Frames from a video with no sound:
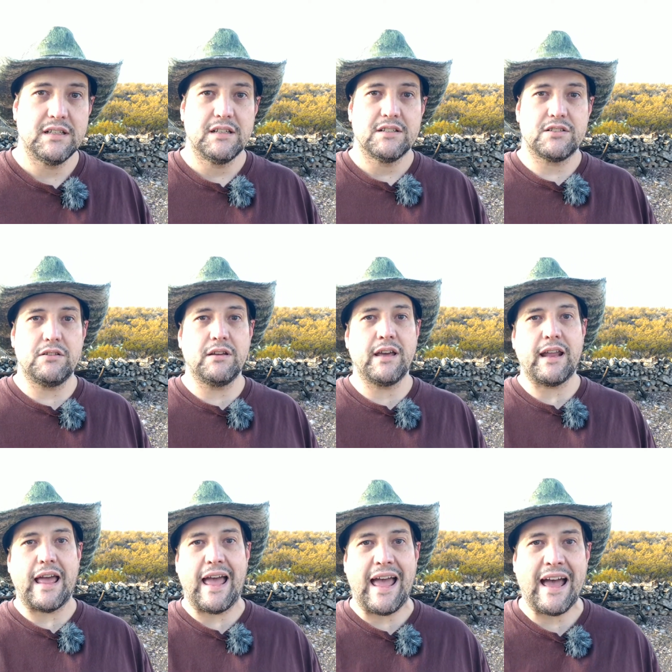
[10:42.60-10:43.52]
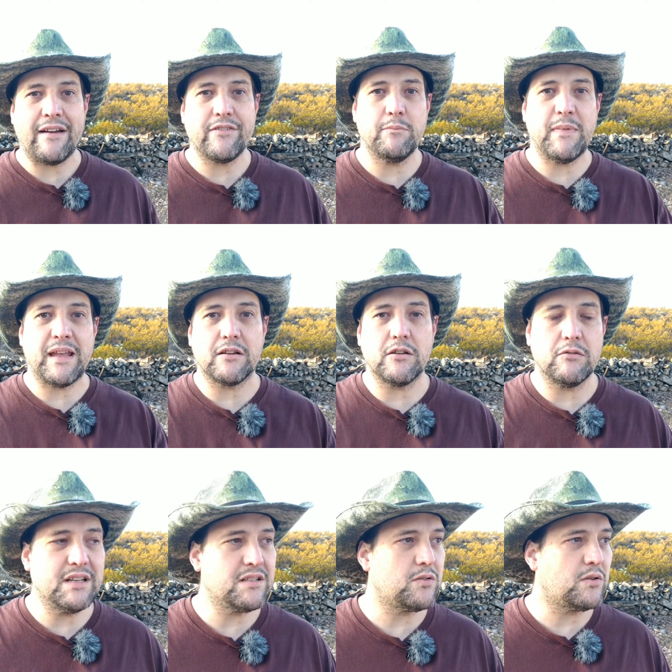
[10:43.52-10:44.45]
So you got to have the medical
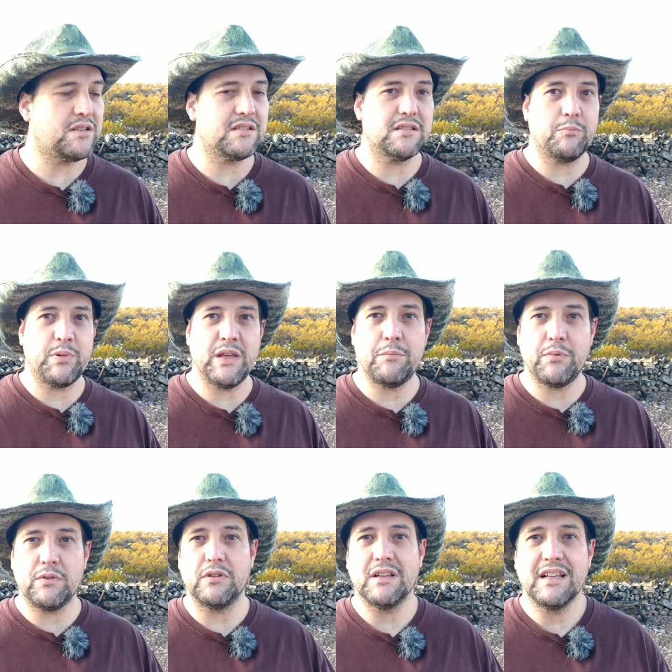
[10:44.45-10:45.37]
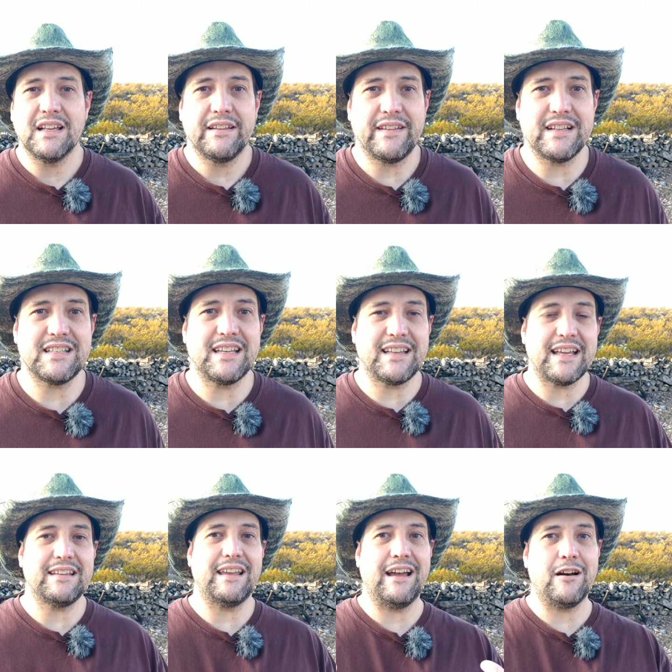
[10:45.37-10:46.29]
resources, the people, things like
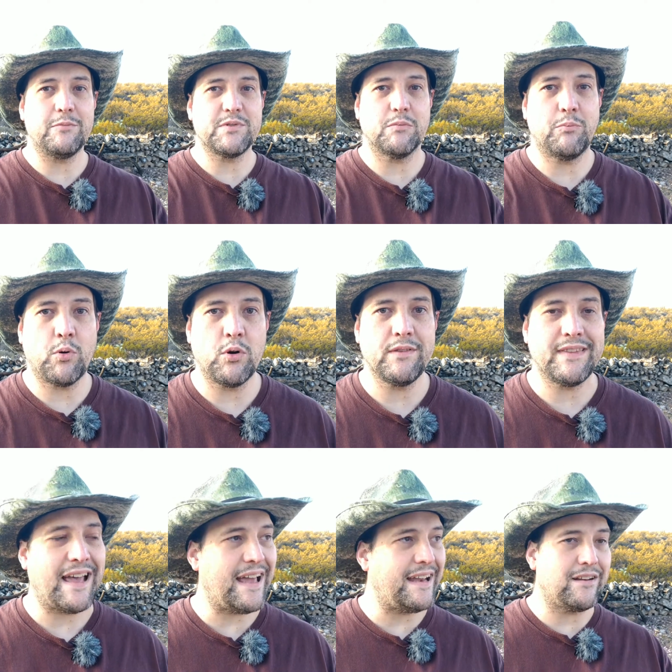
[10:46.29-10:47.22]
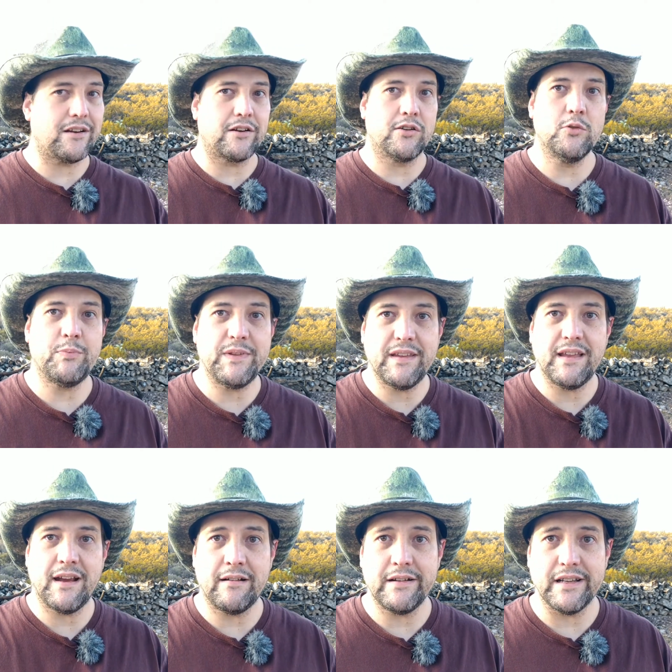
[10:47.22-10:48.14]
that to help support that in your group in
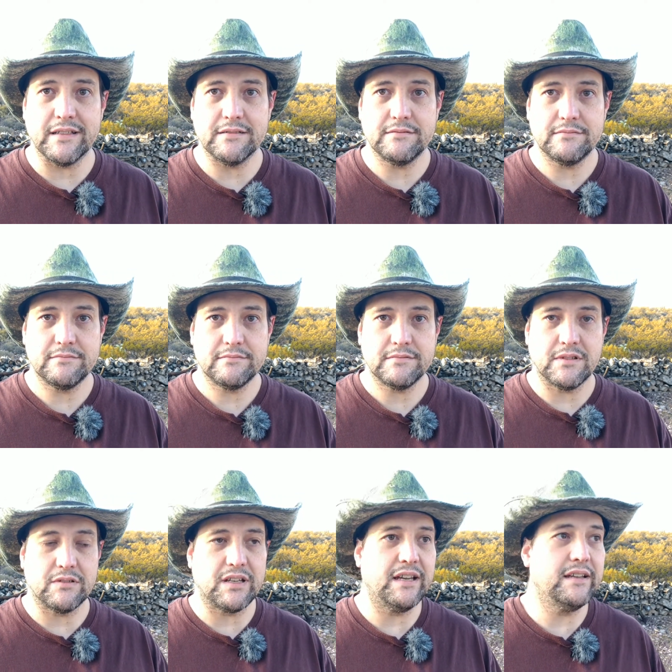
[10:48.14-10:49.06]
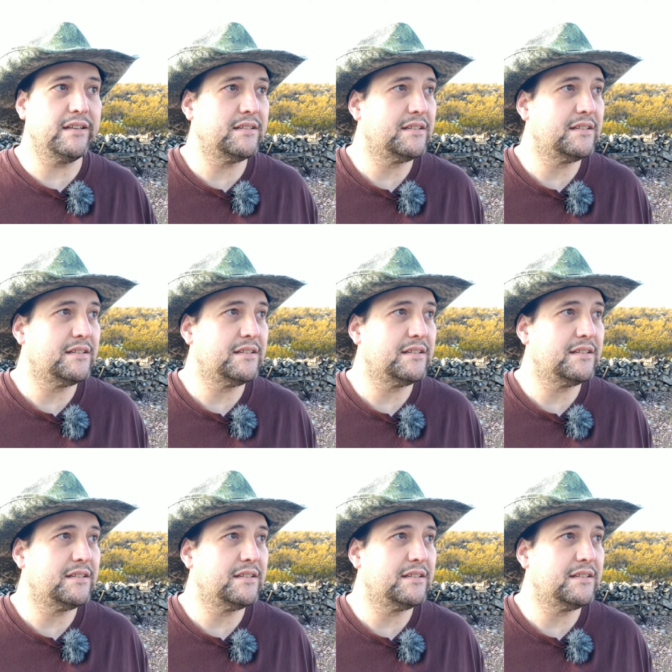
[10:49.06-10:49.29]
the area, okay?